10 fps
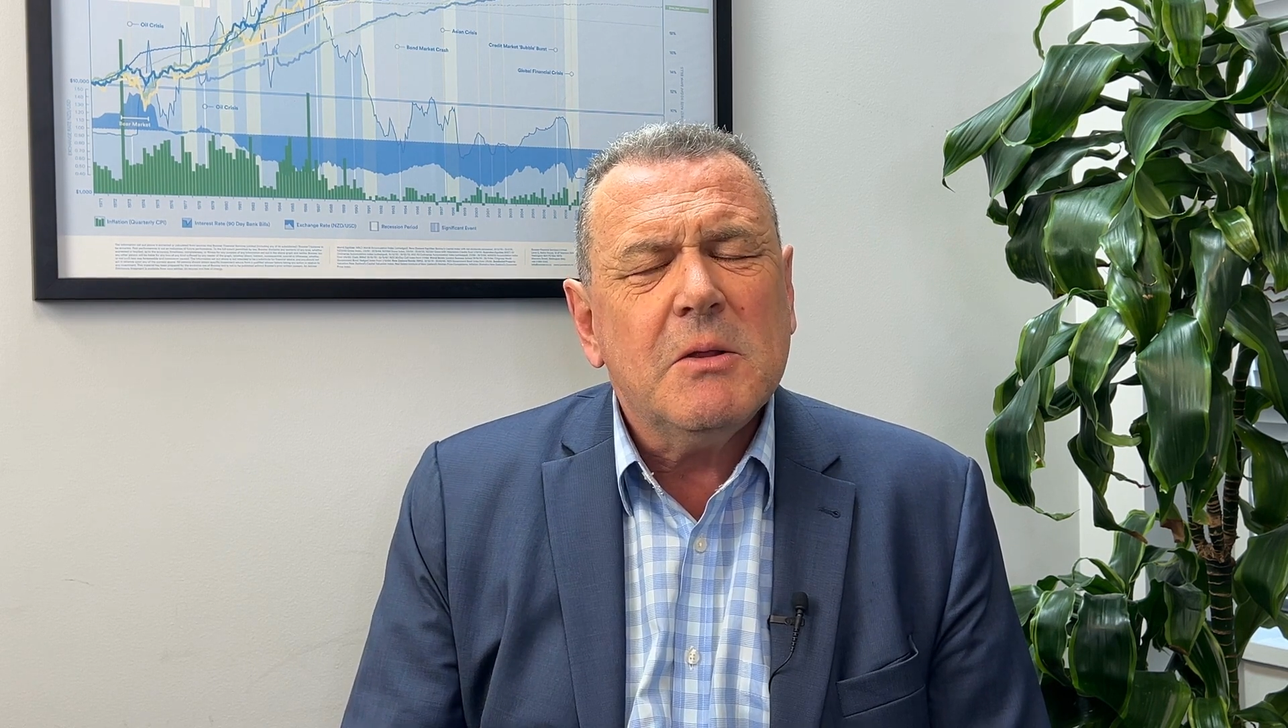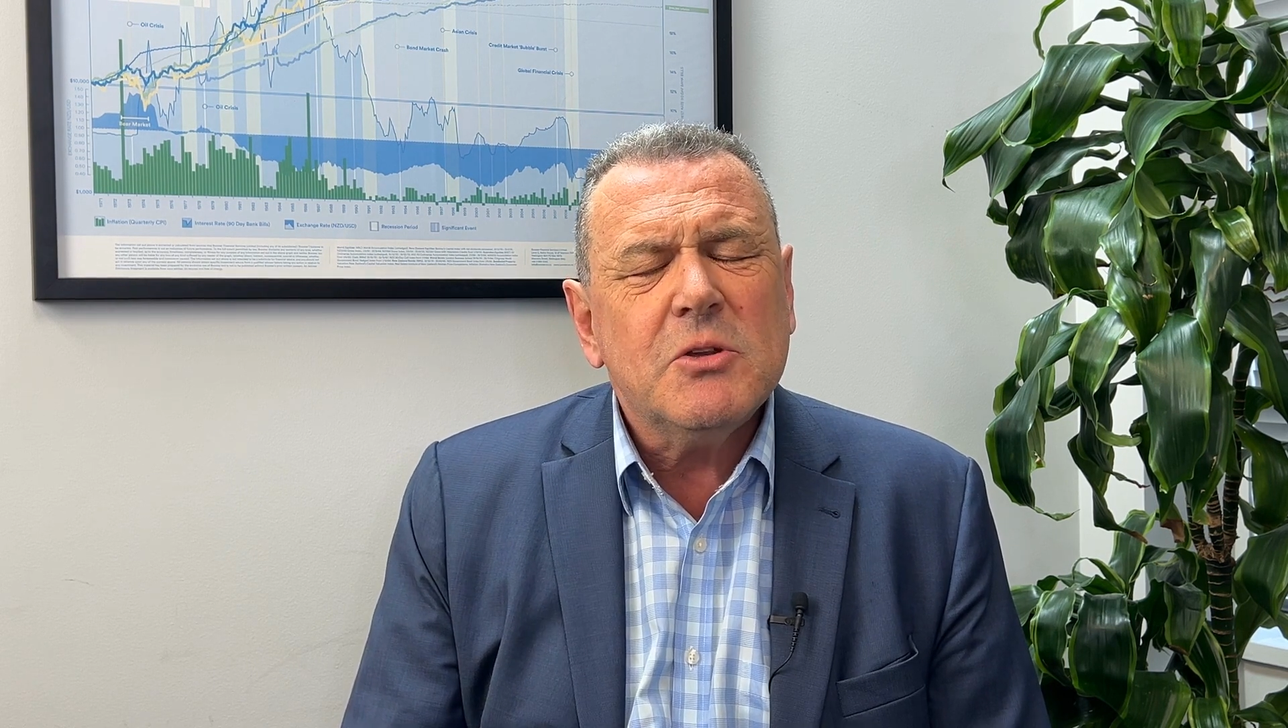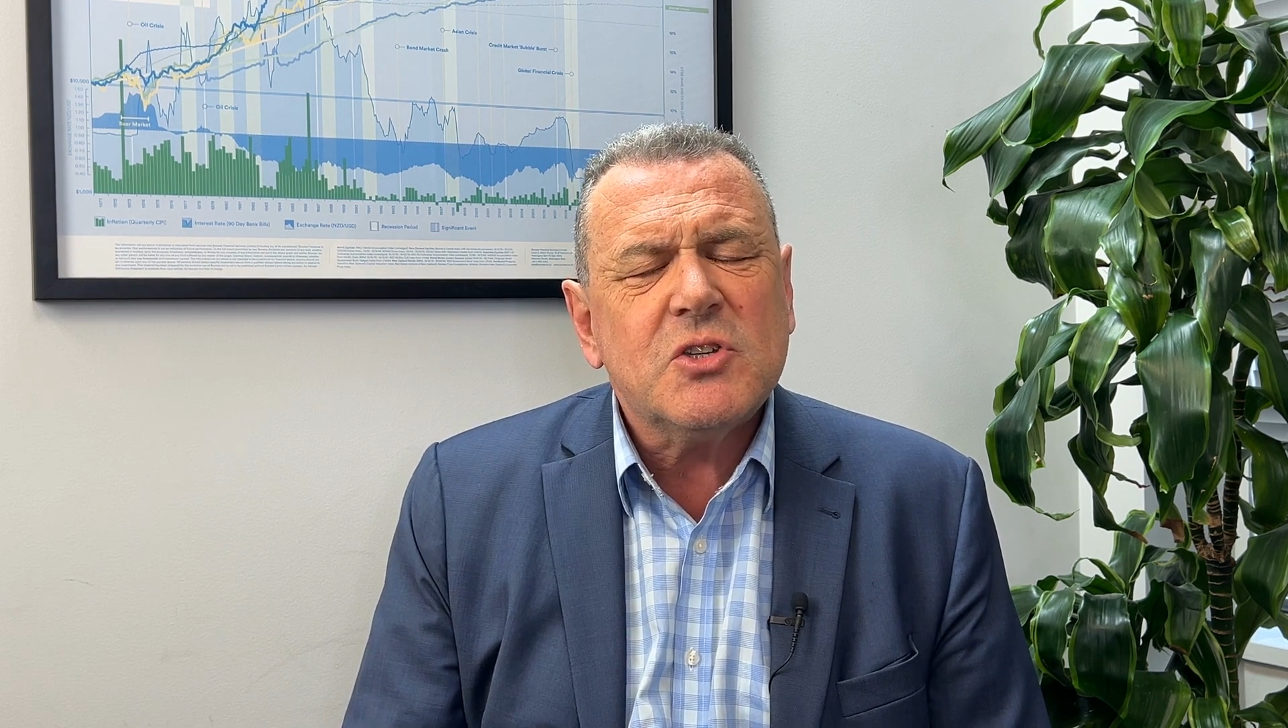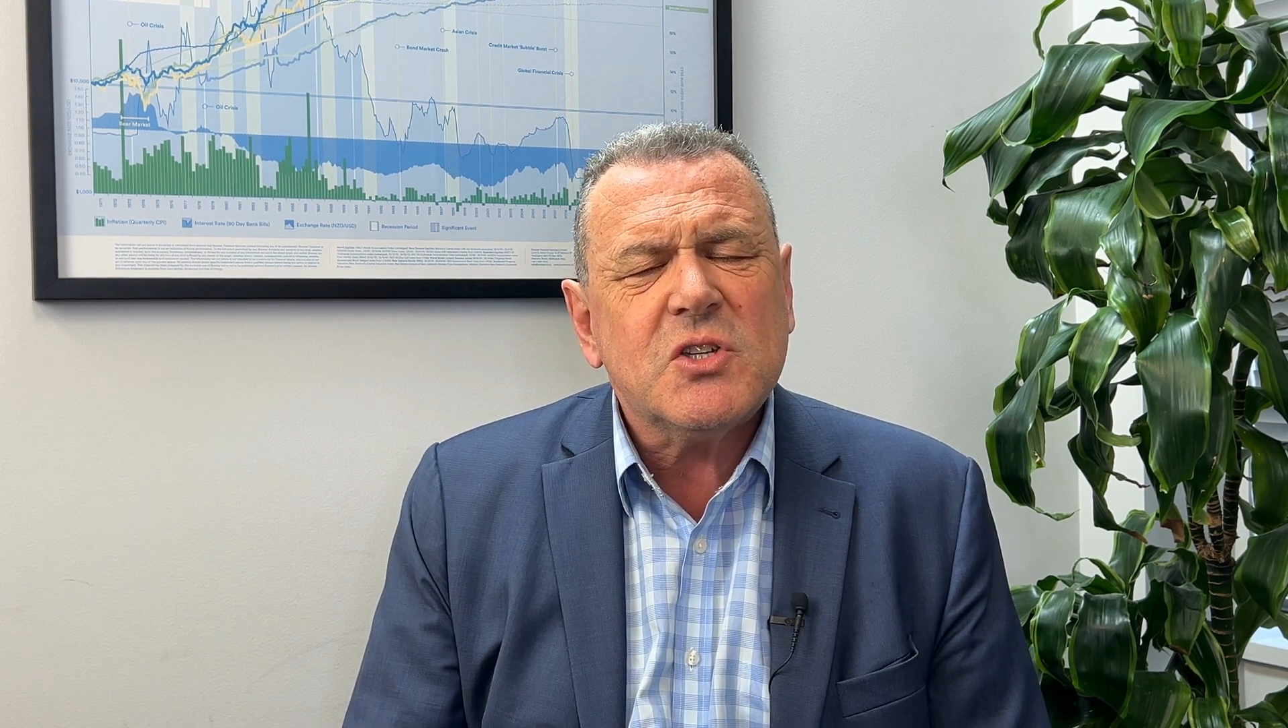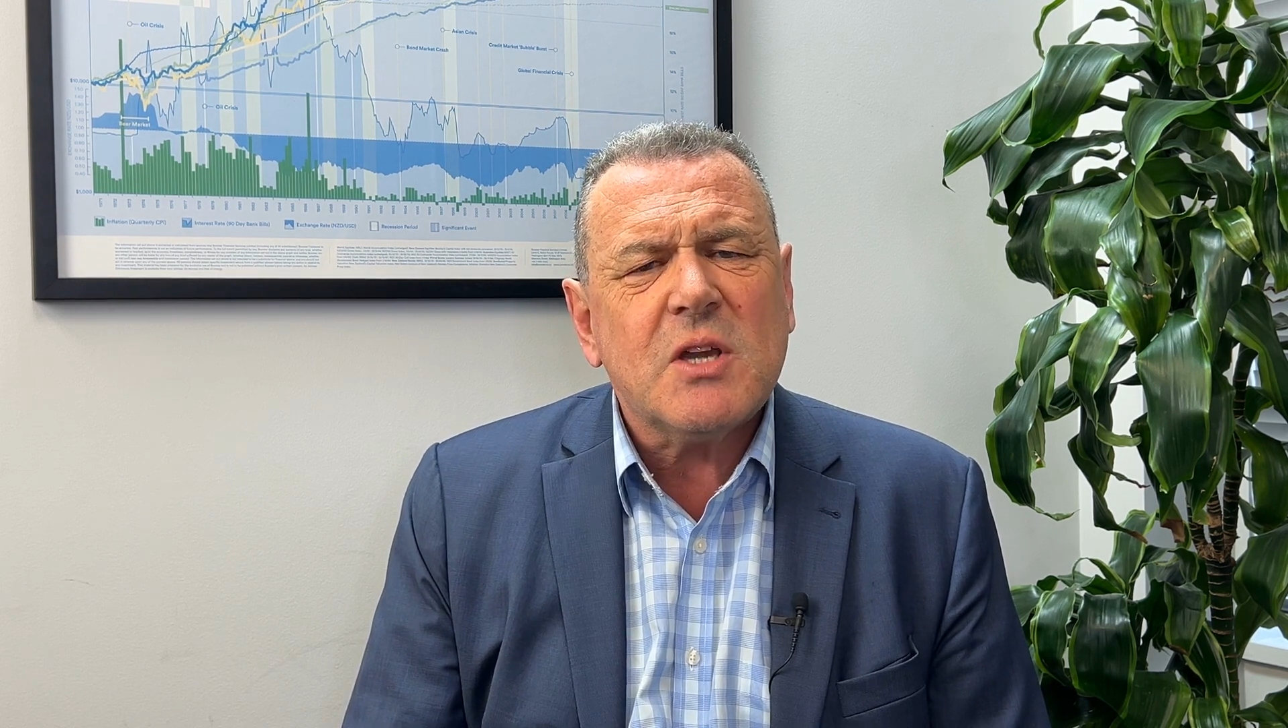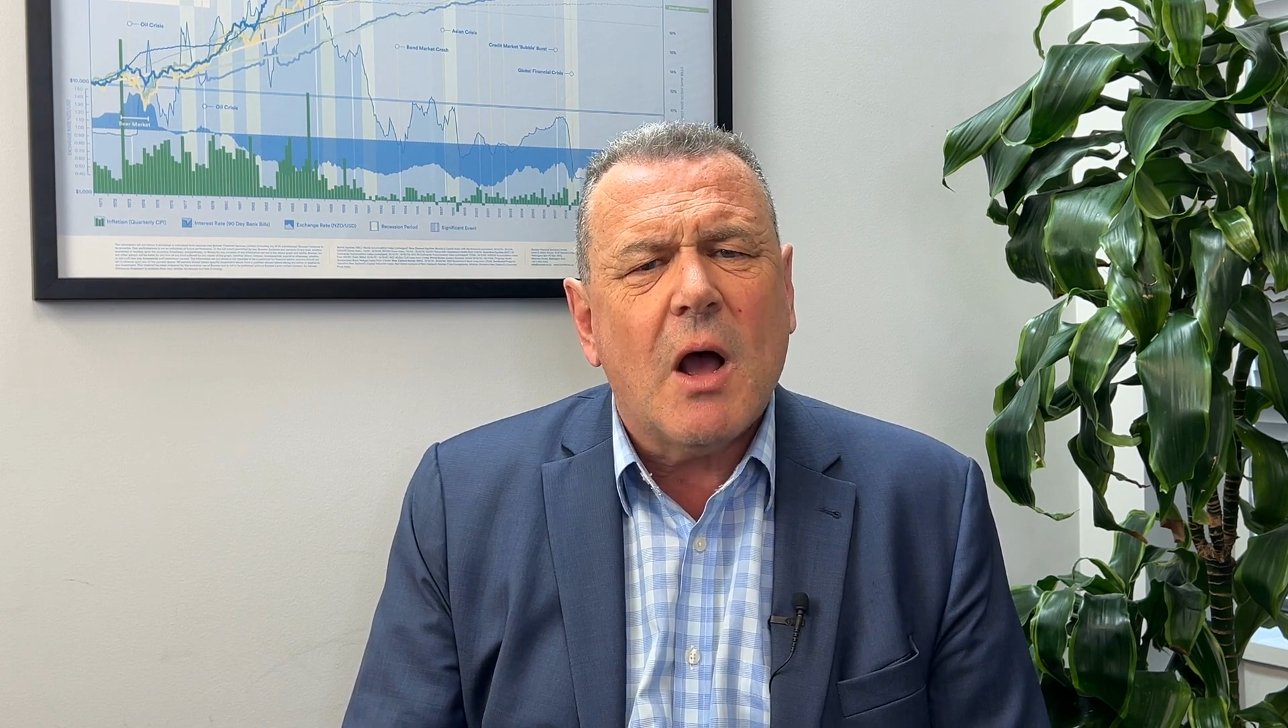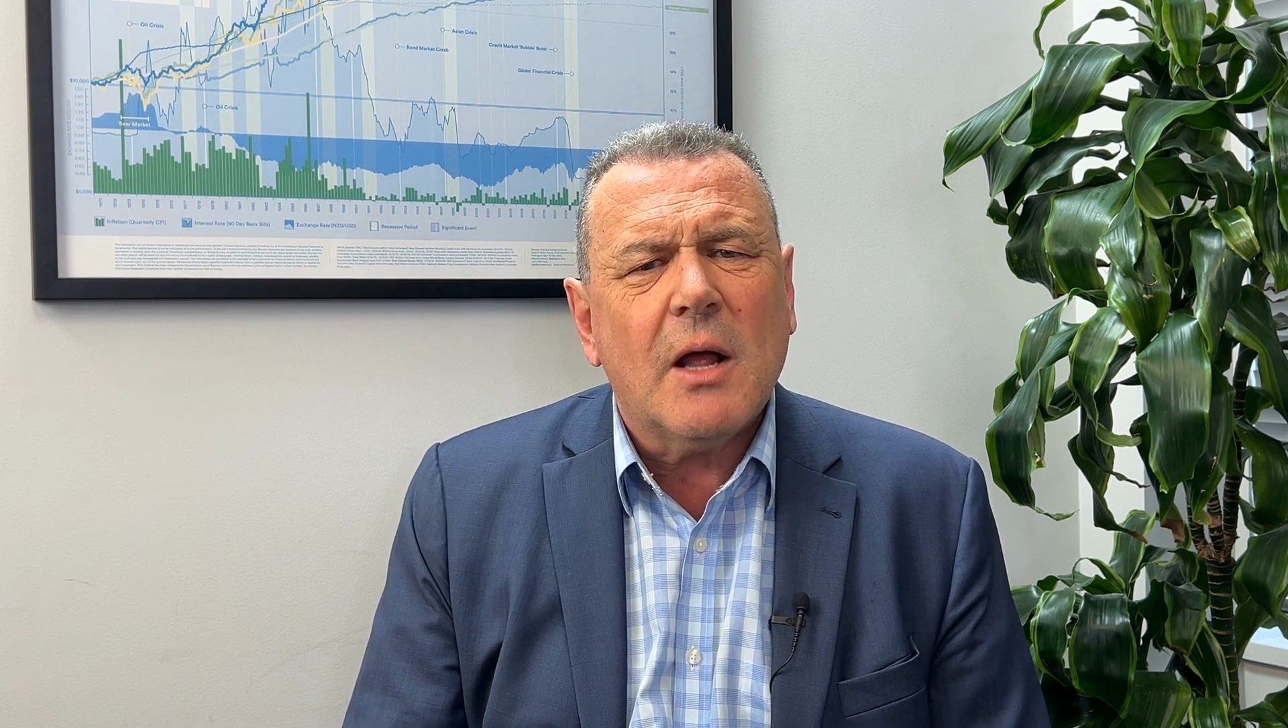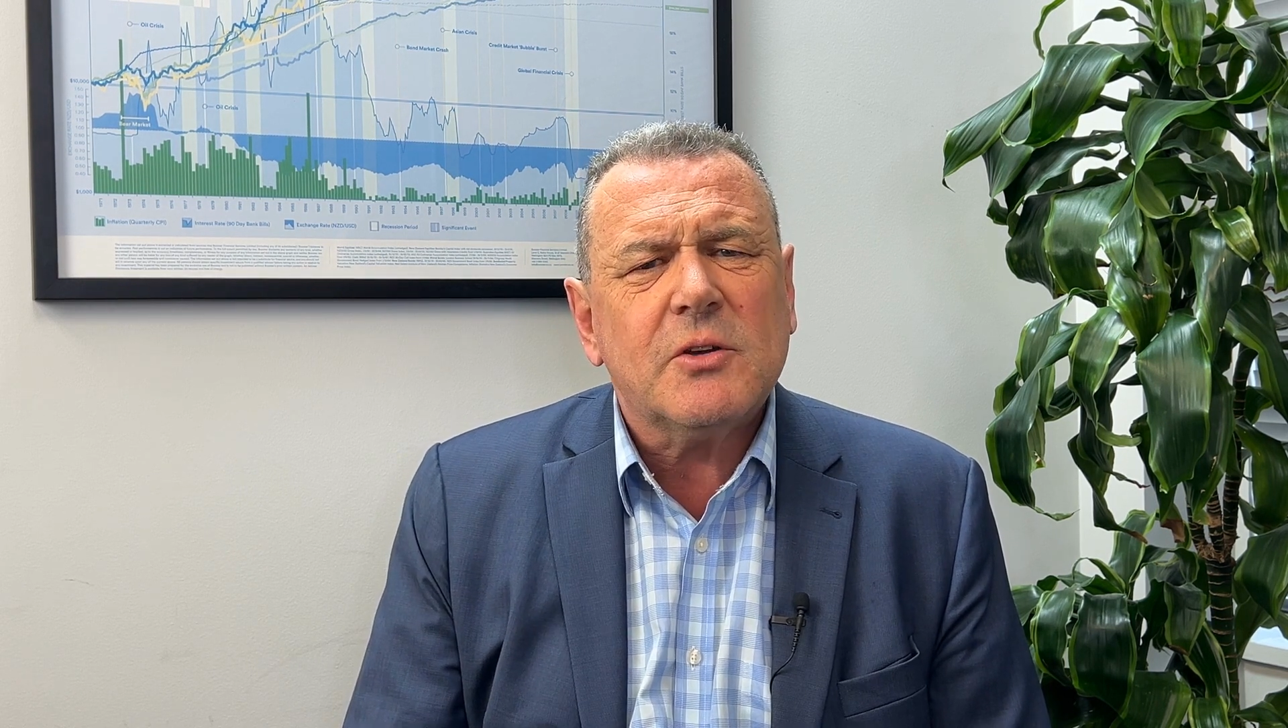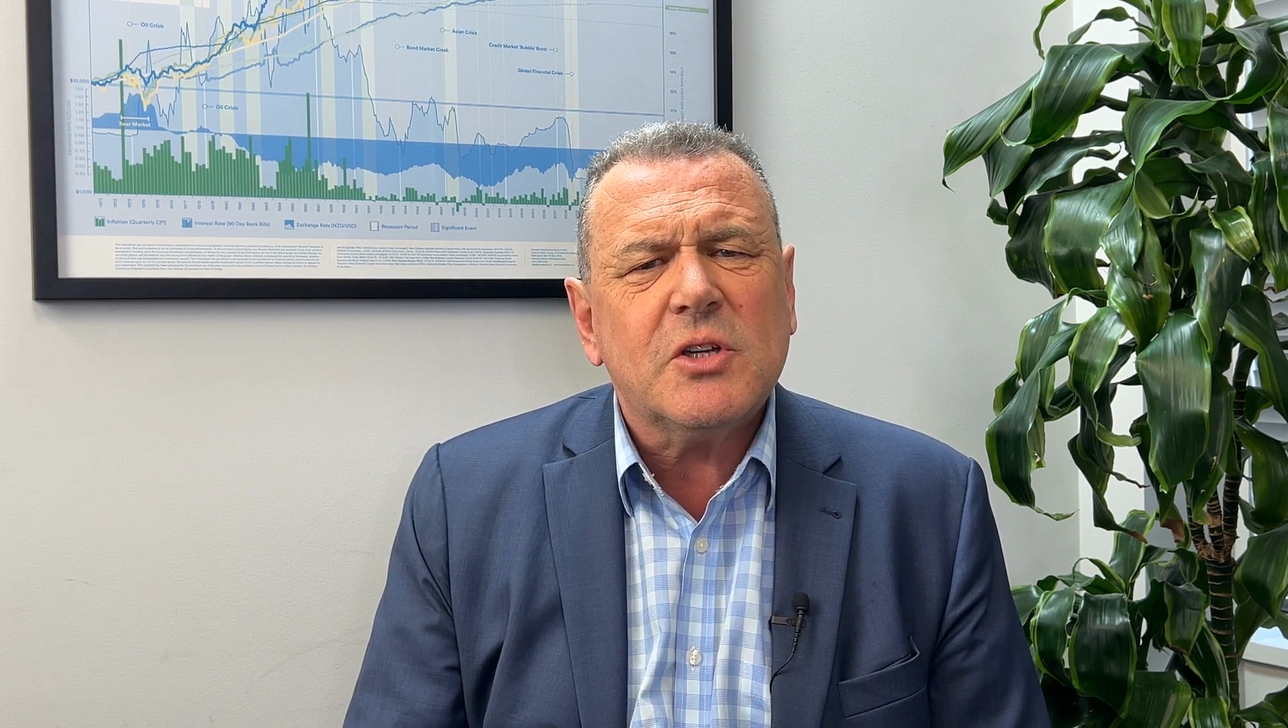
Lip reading: start